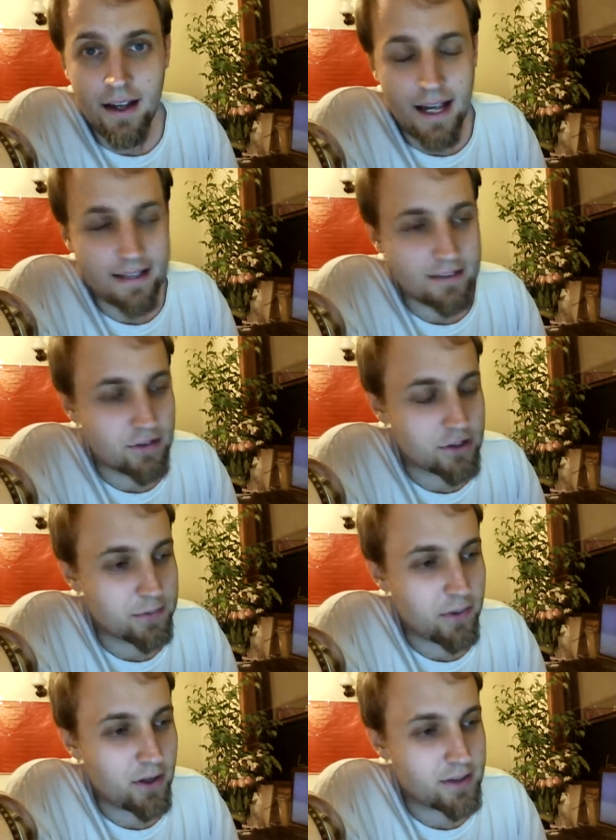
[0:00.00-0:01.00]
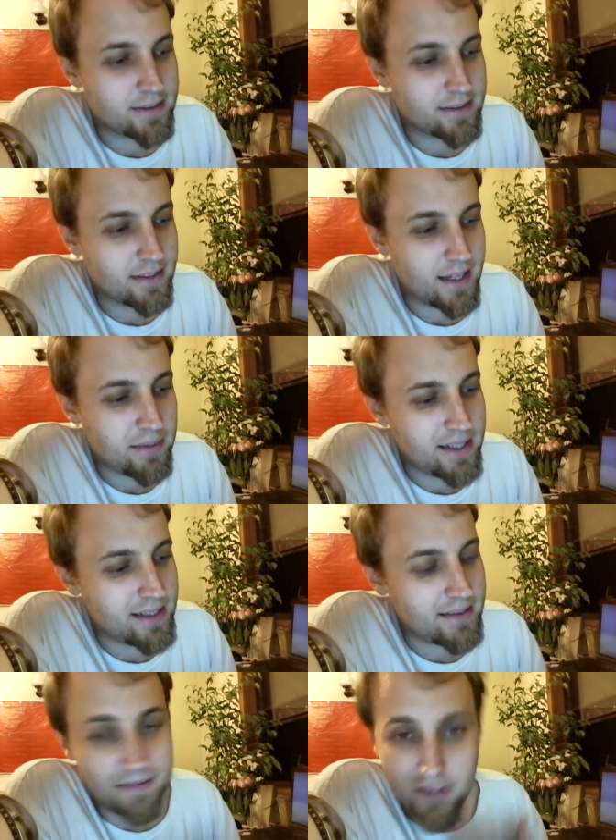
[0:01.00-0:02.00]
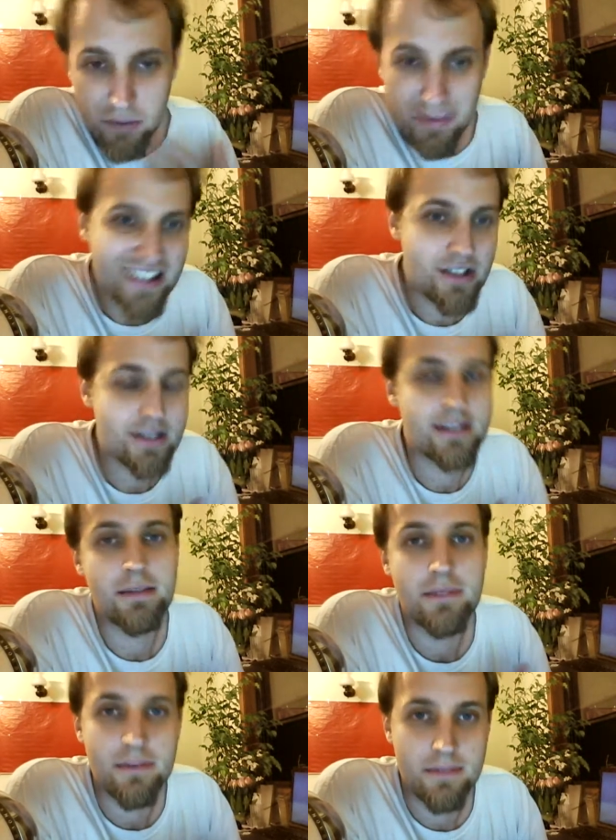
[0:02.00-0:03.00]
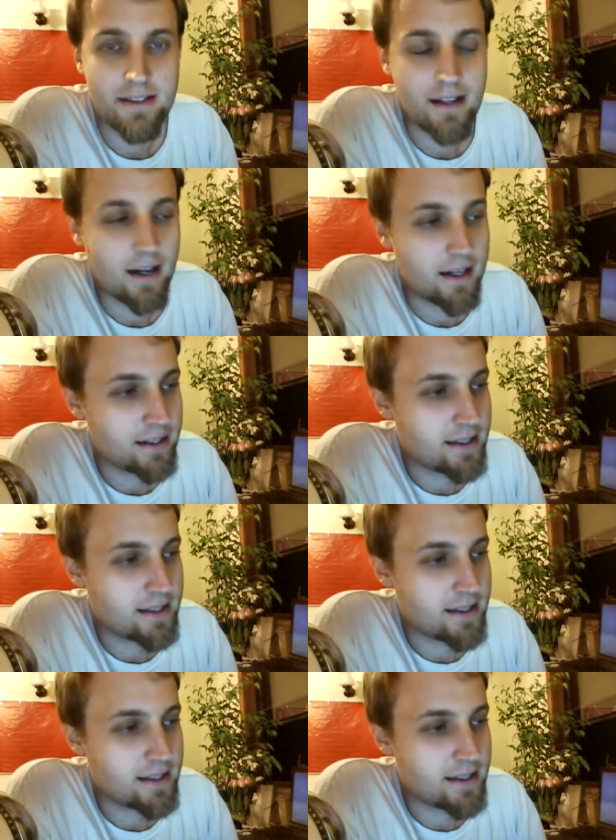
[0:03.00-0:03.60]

as a response, I mean, to me it just seems misguided.